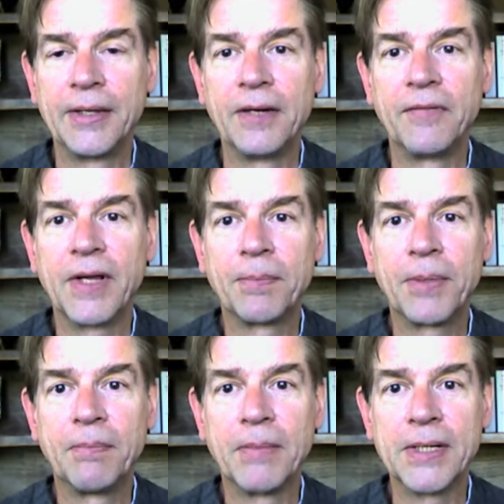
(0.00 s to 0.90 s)
the
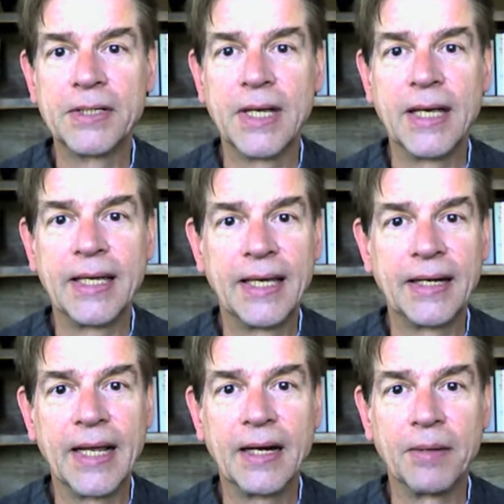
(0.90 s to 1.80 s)
developer must
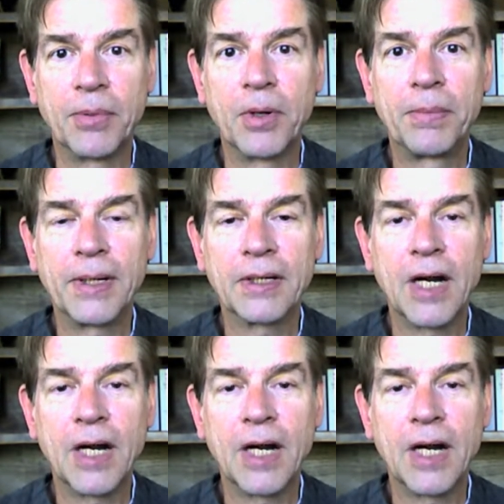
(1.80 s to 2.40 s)
get an appropriate